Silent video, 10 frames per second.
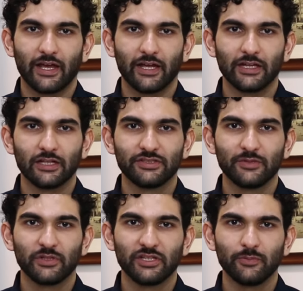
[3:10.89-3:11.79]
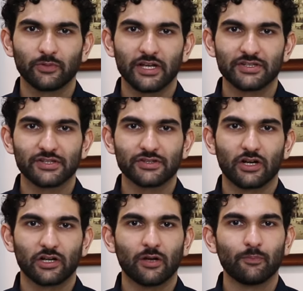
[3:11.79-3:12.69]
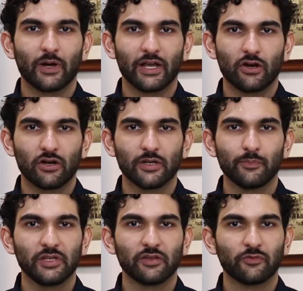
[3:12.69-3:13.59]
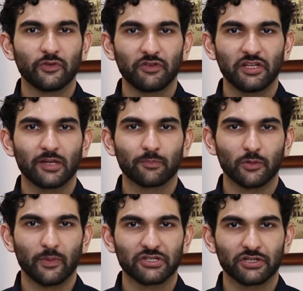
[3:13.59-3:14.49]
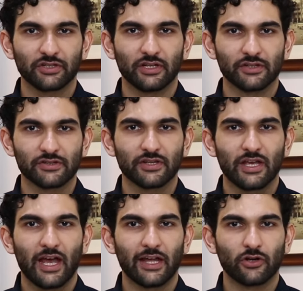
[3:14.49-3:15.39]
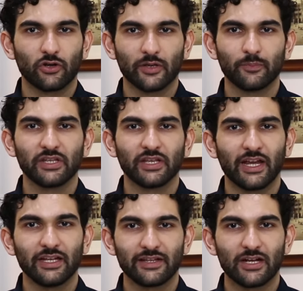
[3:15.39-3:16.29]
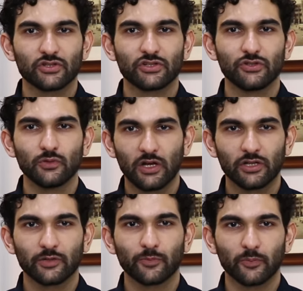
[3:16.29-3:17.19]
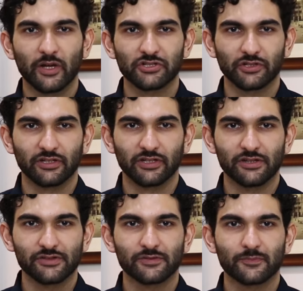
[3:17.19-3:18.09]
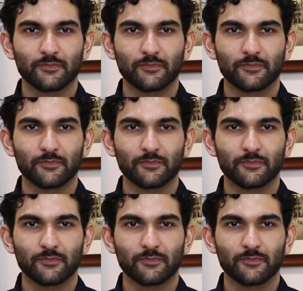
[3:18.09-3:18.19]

LLDPE prices are up by RMB 58 per metric tons at RMB 8,200 per metric tons.